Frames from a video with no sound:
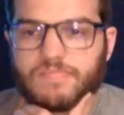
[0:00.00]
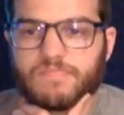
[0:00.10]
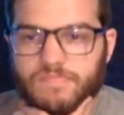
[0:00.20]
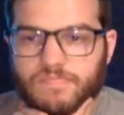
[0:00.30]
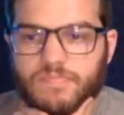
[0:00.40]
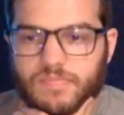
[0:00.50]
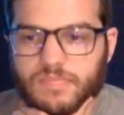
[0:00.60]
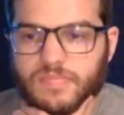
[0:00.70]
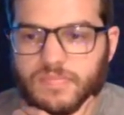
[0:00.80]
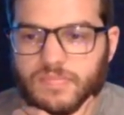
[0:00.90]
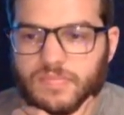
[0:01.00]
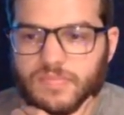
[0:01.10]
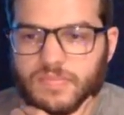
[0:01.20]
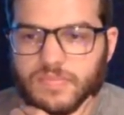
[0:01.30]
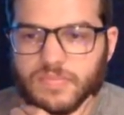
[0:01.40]

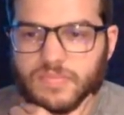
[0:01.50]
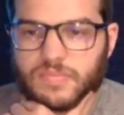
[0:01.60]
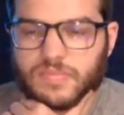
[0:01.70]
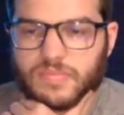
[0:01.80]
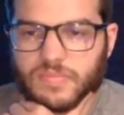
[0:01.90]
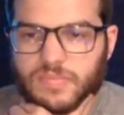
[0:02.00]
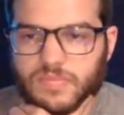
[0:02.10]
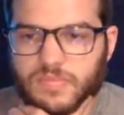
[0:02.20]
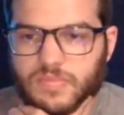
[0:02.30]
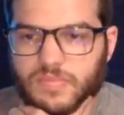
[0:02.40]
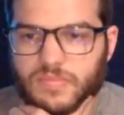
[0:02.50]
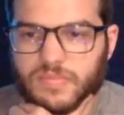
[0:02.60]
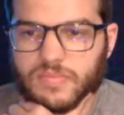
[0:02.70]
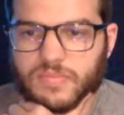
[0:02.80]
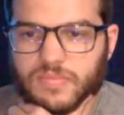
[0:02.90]

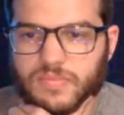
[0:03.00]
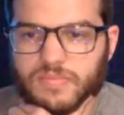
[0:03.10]
(silent)